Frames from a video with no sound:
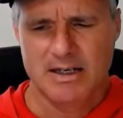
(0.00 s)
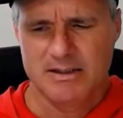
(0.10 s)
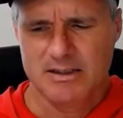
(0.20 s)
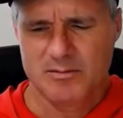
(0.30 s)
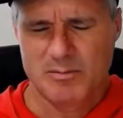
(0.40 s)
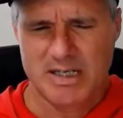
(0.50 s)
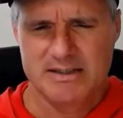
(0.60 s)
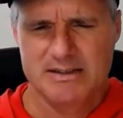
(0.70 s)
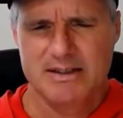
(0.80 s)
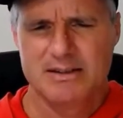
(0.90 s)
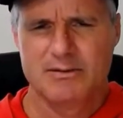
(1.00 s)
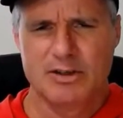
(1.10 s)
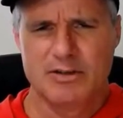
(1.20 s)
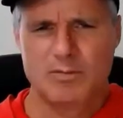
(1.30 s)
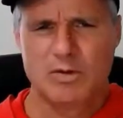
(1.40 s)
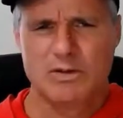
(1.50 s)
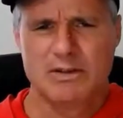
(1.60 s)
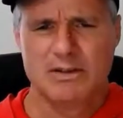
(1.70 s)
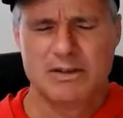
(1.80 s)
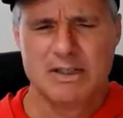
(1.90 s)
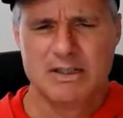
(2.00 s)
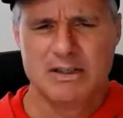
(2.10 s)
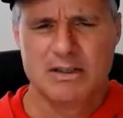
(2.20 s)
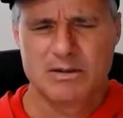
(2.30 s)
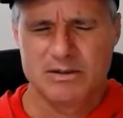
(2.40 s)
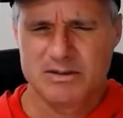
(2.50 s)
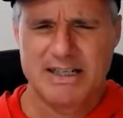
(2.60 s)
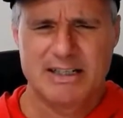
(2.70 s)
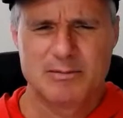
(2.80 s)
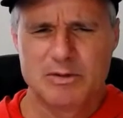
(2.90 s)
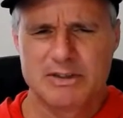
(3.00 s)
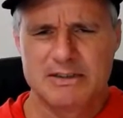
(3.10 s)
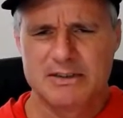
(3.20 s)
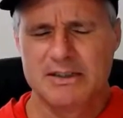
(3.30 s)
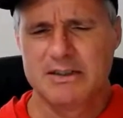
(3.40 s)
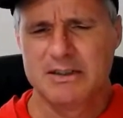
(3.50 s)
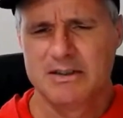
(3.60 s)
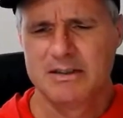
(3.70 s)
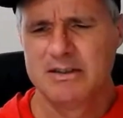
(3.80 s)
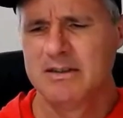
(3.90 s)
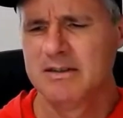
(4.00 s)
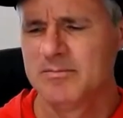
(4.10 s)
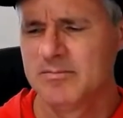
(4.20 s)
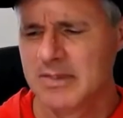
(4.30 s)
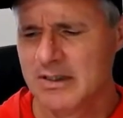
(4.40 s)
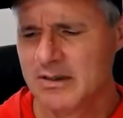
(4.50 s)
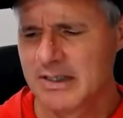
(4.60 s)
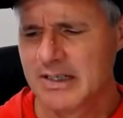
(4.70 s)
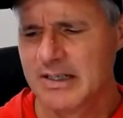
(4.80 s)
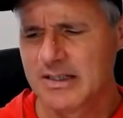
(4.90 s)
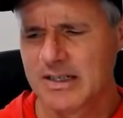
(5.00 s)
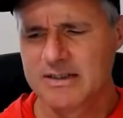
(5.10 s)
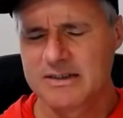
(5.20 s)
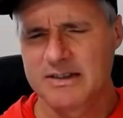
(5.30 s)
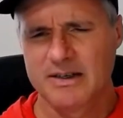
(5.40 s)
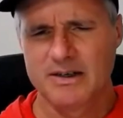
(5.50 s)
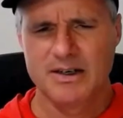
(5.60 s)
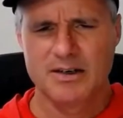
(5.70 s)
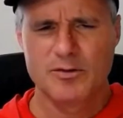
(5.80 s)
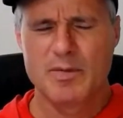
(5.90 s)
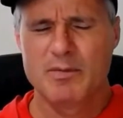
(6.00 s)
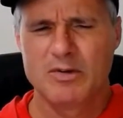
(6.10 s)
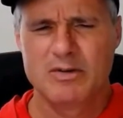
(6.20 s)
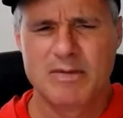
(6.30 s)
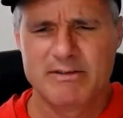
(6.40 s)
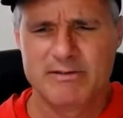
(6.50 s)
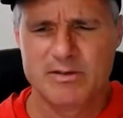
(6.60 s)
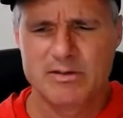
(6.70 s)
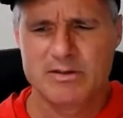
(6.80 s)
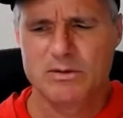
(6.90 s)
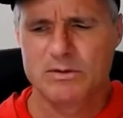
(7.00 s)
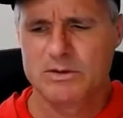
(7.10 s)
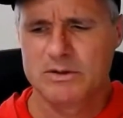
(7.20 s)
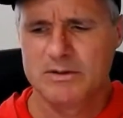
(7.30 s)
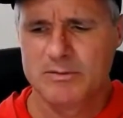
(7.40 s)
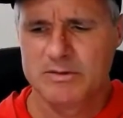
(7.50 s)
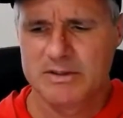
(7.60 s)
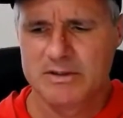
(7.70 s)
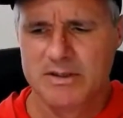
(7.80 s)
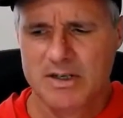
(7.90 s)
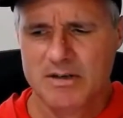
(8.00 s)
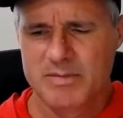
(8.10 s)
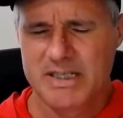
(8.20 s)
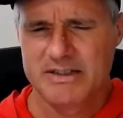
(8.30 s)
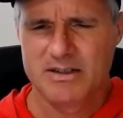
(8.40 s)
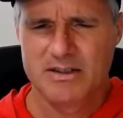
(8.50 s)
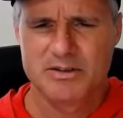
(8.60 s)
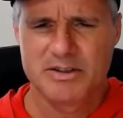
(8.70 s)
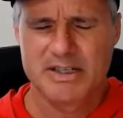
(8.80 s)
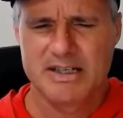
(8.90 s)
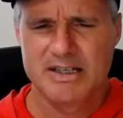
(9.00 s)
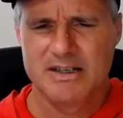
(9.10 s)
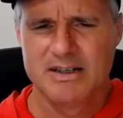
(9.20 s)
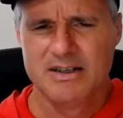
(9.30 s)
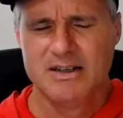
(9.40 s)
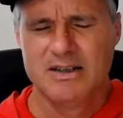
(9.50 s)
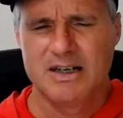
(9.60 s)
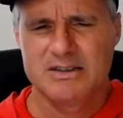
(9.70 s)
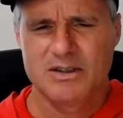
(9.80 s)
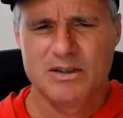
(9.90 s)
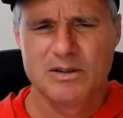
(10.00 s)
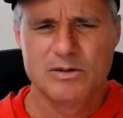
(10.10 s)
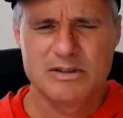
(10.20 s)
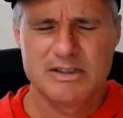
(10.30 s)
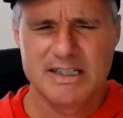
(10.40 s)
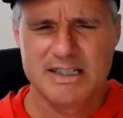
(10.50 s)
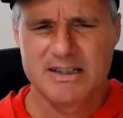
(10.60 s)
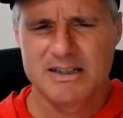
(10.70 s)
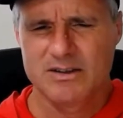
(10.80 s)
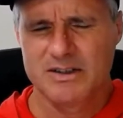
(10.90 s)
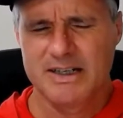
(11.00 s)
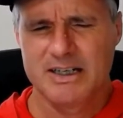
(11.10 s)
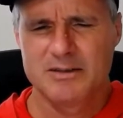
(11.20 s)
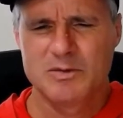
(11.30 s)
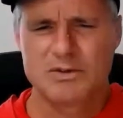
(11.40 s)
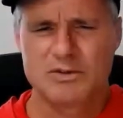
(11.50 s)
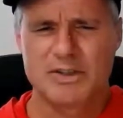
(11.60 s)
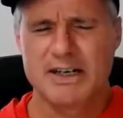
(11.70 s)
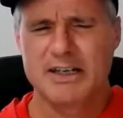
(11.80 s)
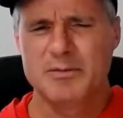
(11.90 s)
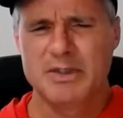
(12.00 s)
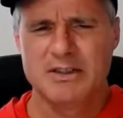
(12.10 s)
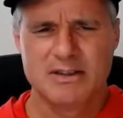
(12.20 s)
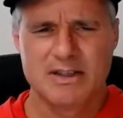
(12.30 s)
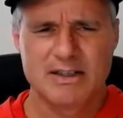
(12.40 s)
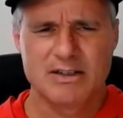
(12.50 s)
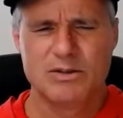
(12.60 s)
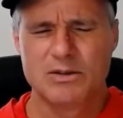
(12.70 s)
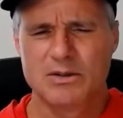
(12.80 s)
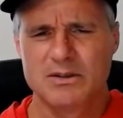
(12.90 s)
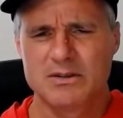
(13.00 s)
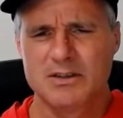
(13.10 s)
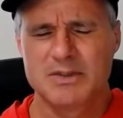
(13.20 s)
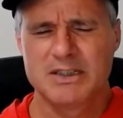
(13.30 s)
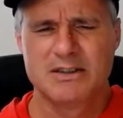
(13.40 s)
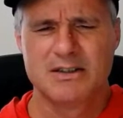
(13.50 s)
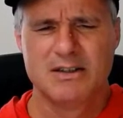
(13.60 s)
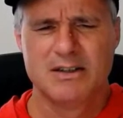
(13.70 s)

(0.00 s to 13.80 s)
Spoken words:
I think the mindset is very important, because there's animals out there. It can get kind of scary. I remember my first ultra was a Bandera 100K. I started hallucinating. I thought an animal was tracking me, like a cougar or something.